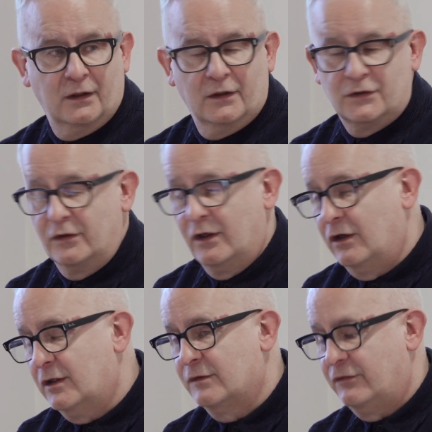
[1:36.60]
So the
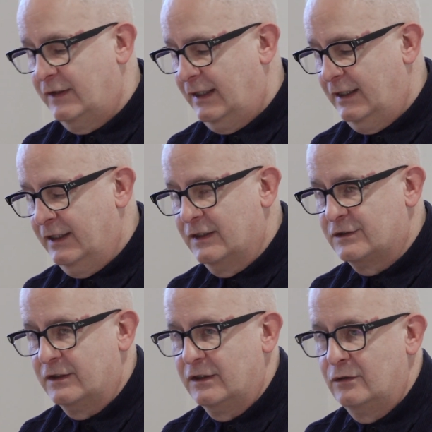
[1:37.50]
argument for that
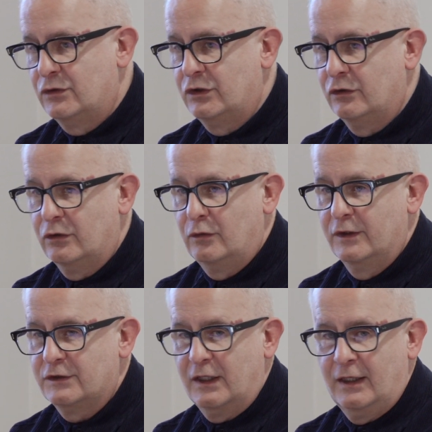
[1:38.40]
is that you should
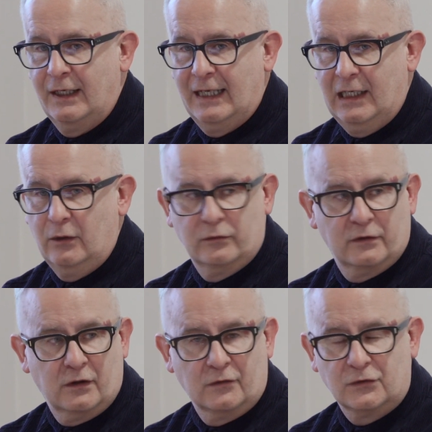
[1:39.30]
always allow
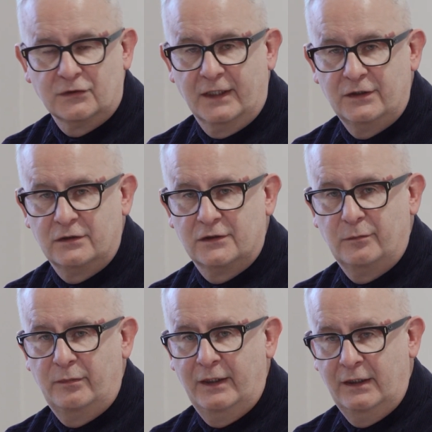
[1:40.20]
the consultation to
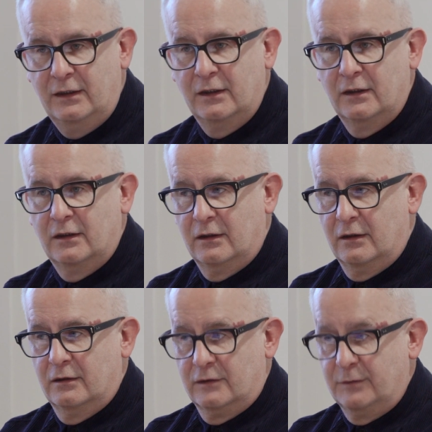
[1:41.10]
be
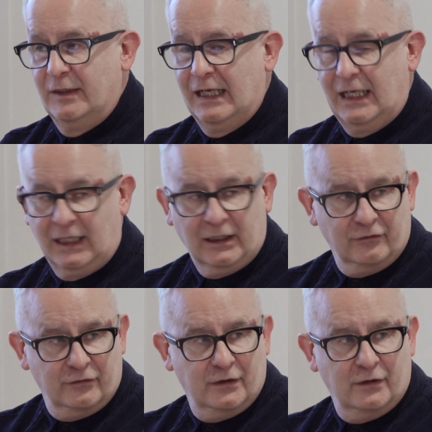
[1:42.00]

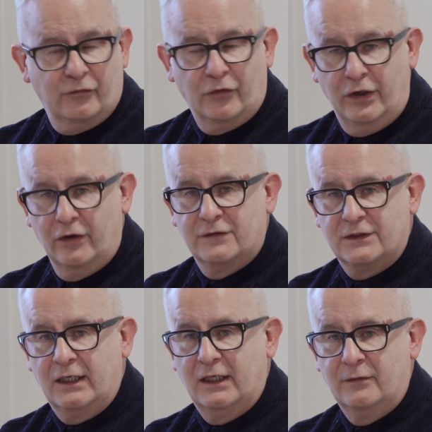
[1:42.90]
live for enough
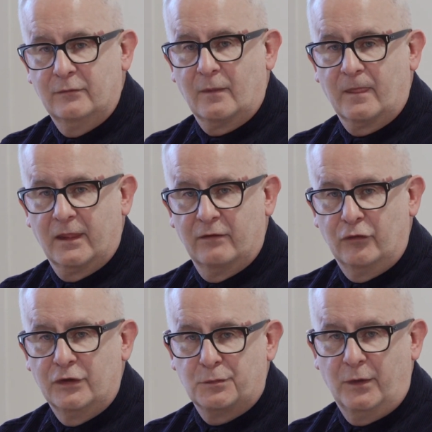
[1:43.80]
time for
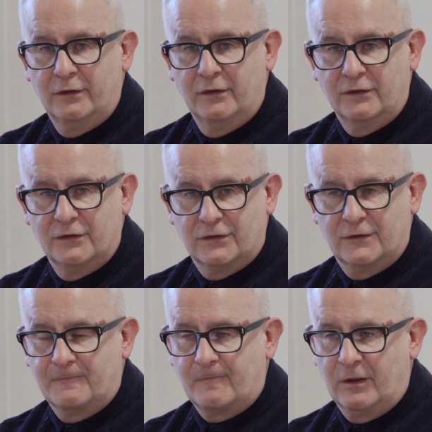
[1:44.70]

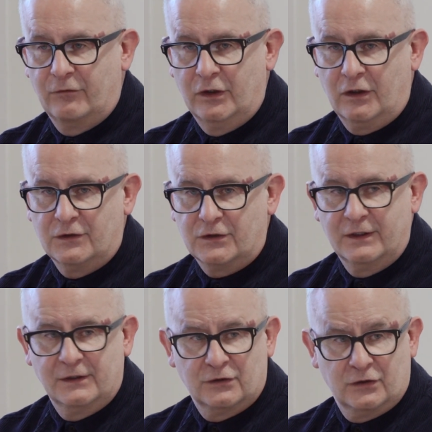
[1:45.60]
respondents, for your
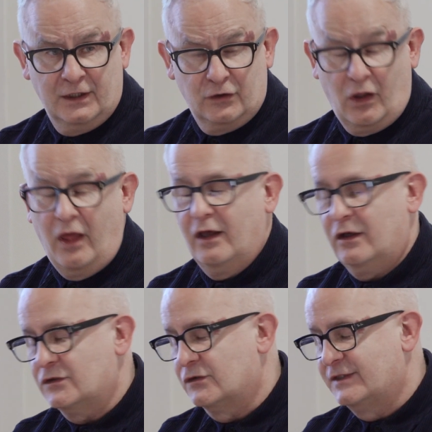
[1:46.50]

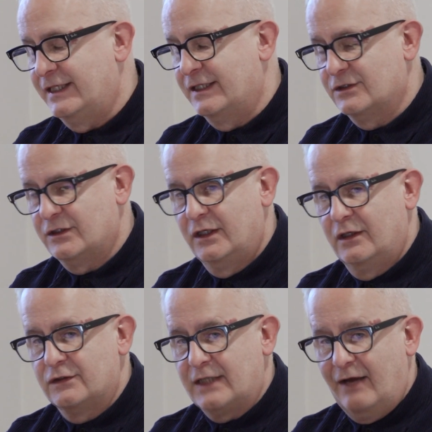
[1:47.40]
consultees,
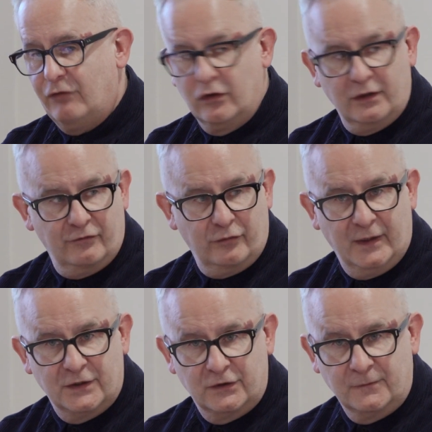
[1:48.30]
to have a look at the
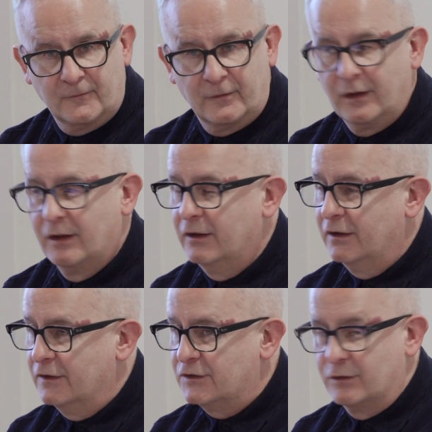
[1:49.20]
information,
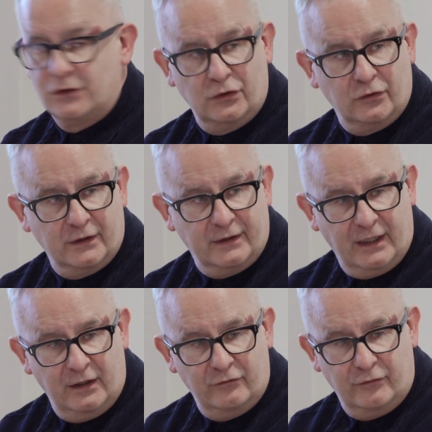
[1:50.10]
to ensure that
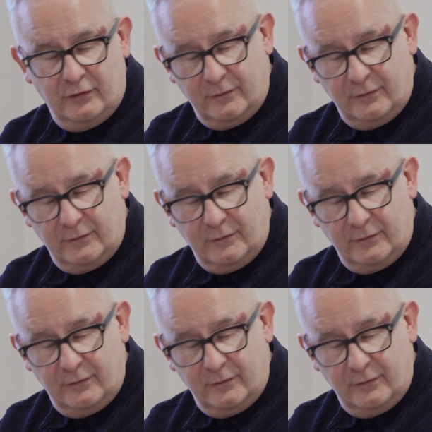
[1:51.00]
they've